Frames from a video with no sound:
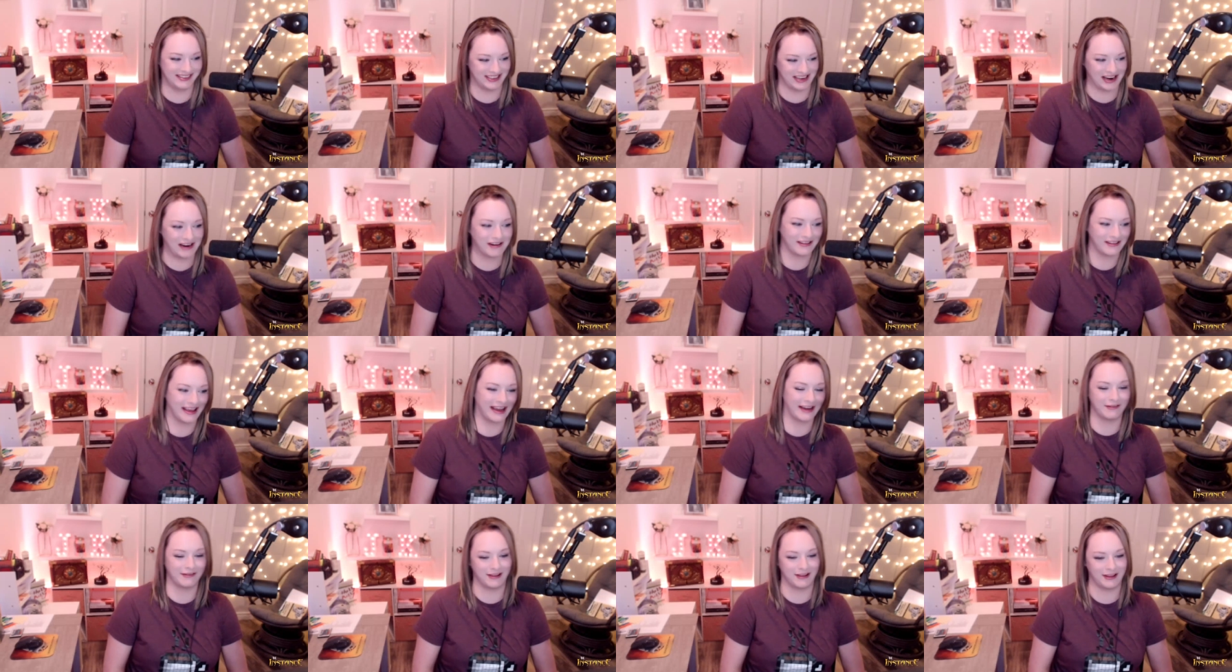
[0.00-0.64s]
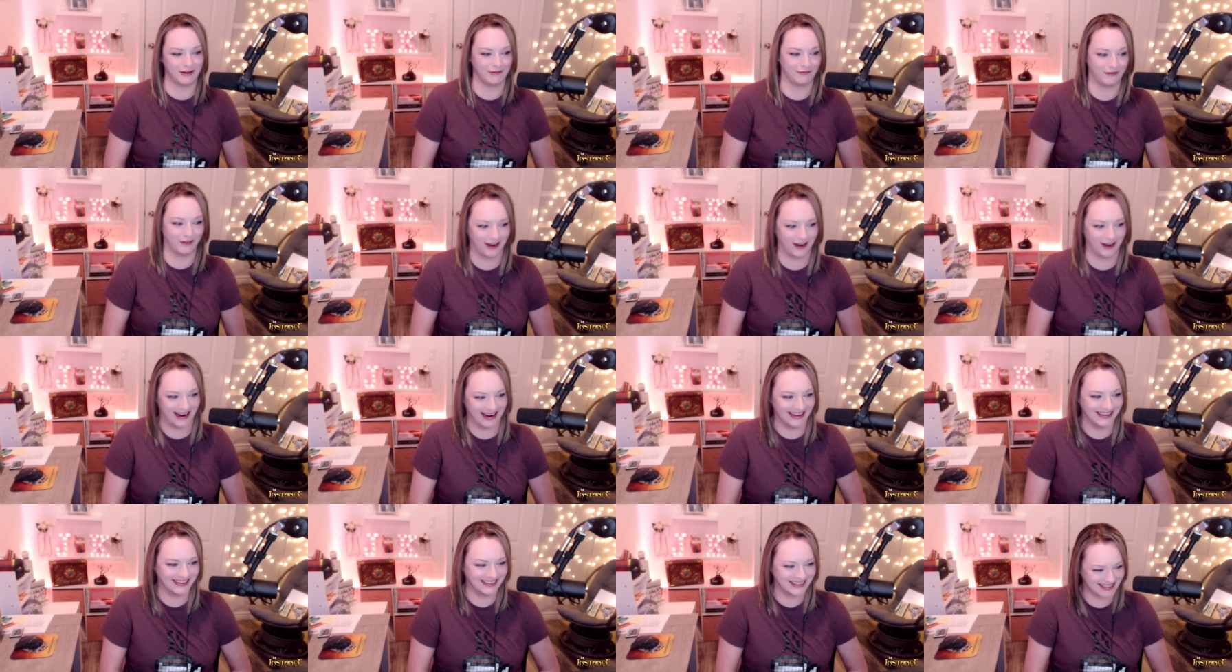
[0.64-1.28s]
Share that with point. your
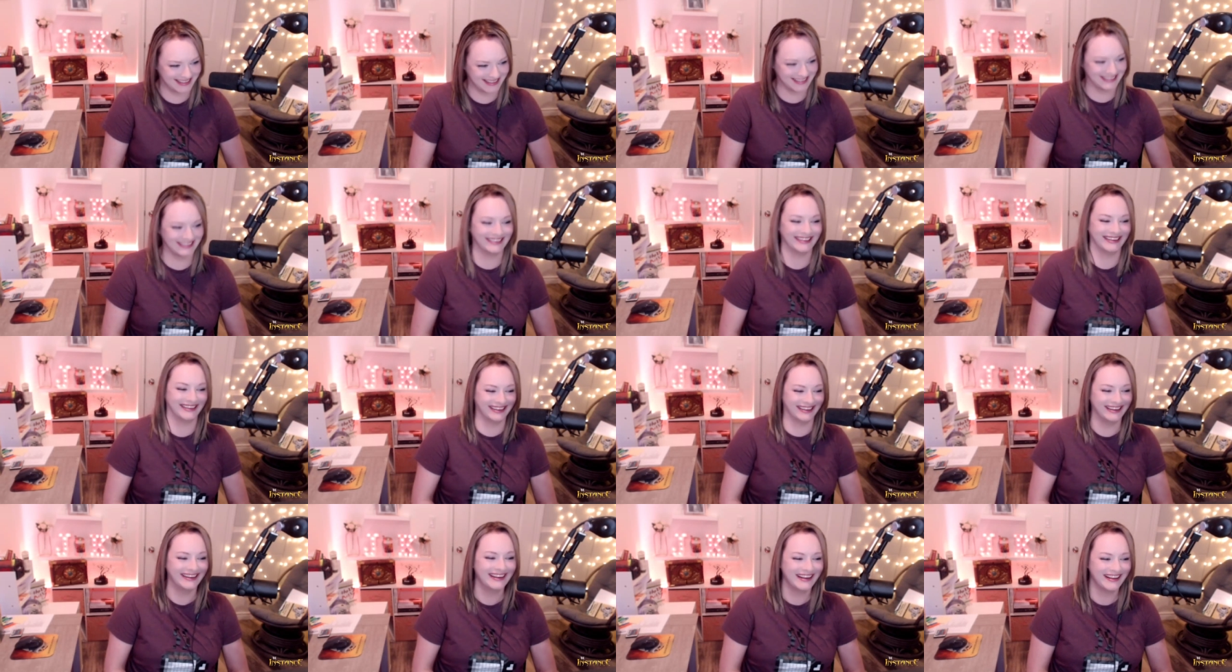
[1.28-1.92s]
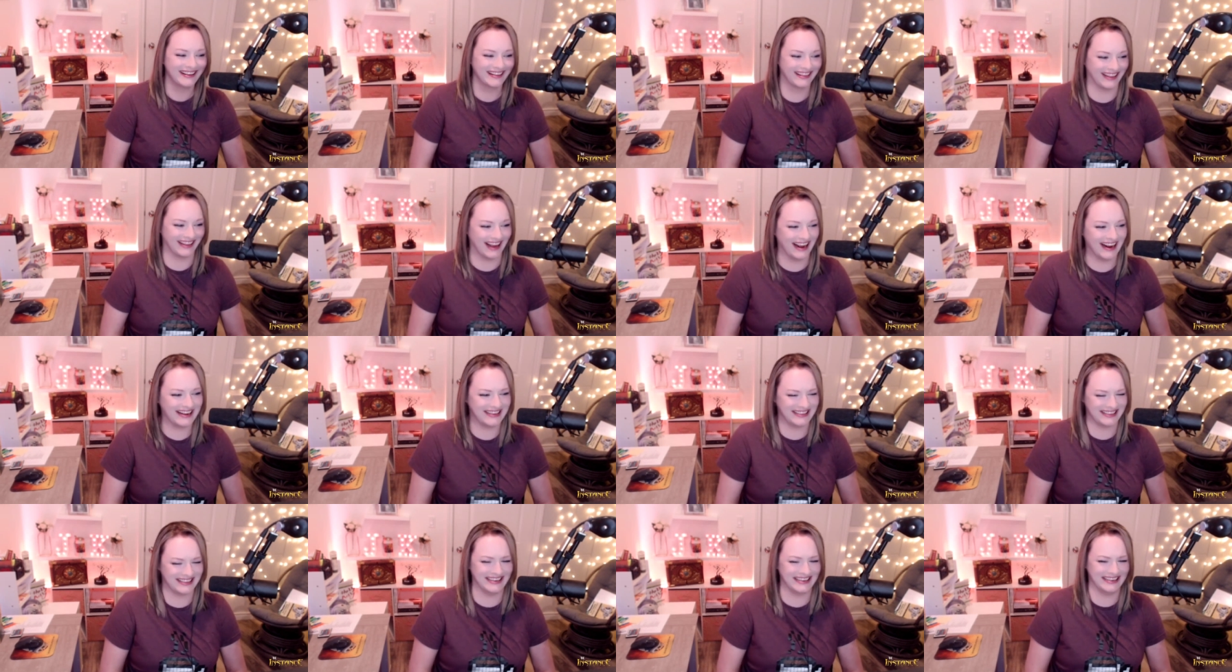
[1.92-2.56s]
friends.
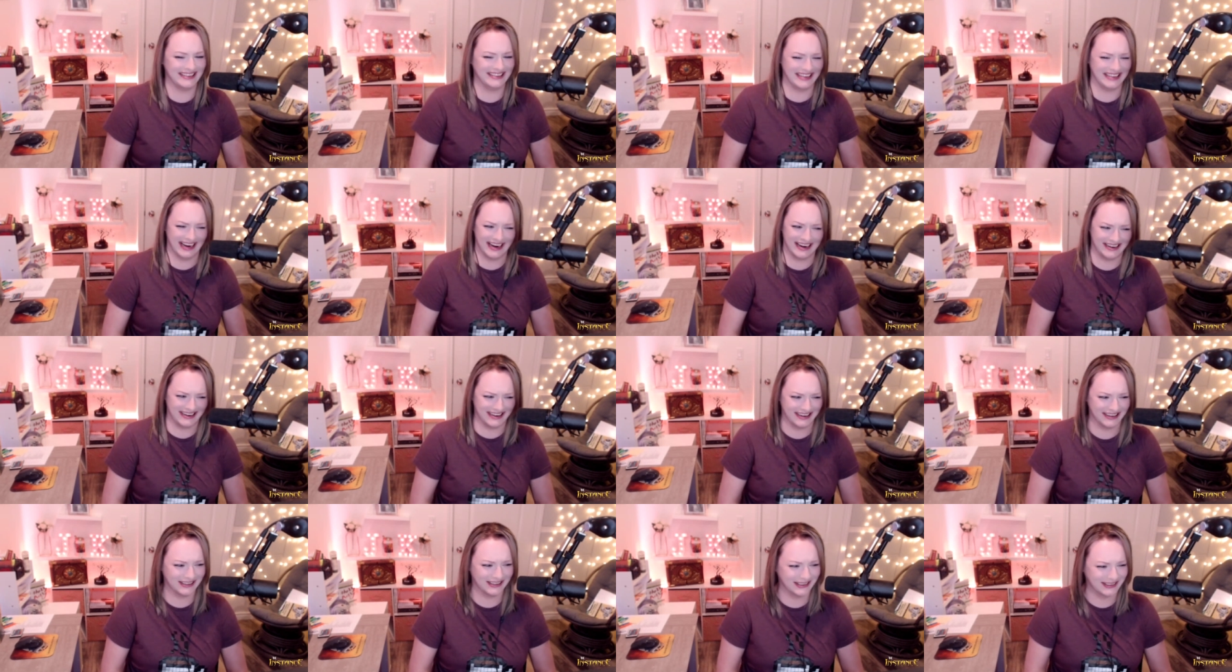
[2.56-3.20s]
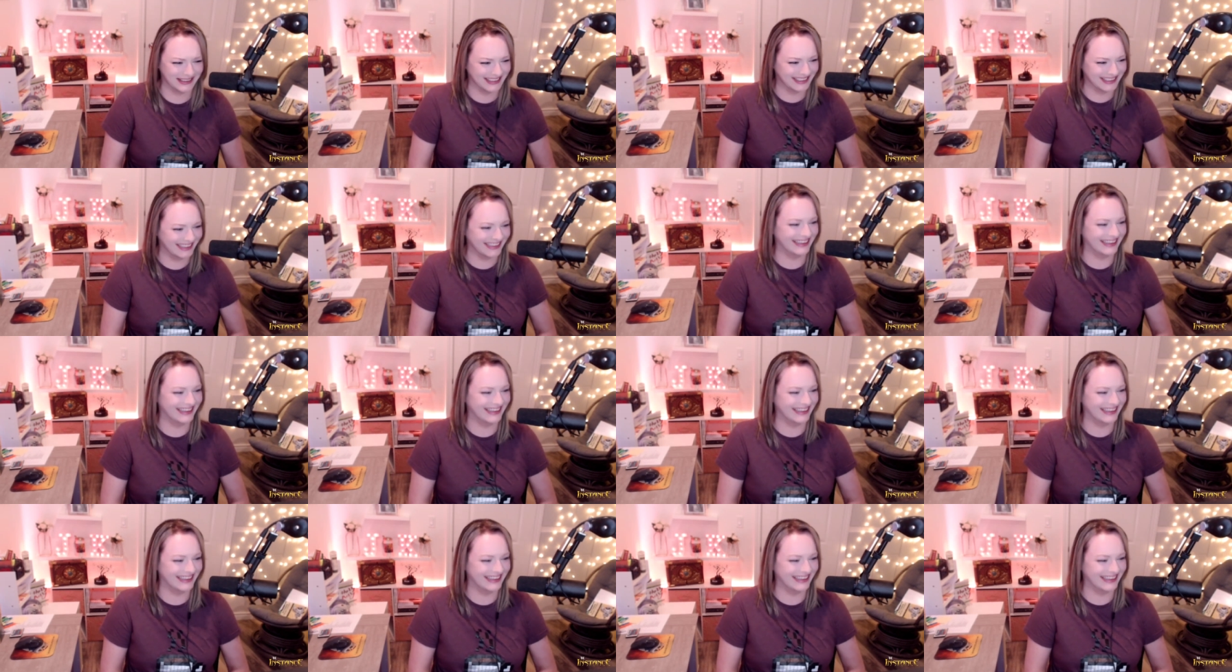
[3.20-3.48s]
Thanks, Nintendo.